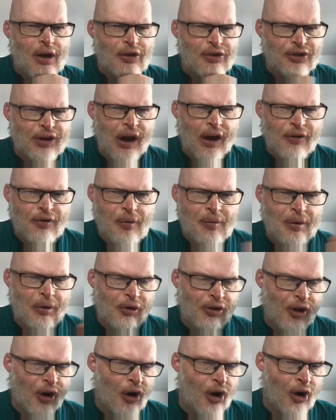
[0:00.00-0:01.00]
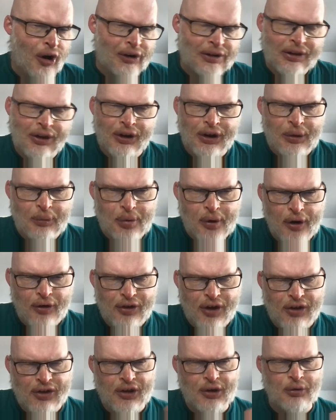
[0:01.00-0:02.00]
Czech for me was a hard learning
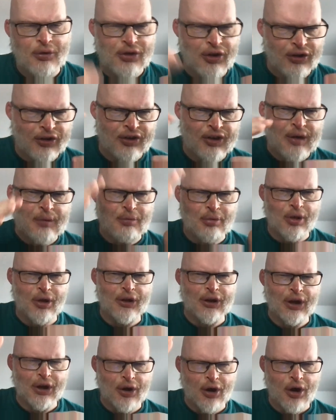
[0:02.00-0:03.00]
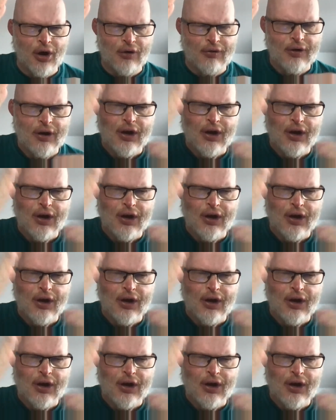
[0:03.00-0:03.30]
process and it was a steep learning curve.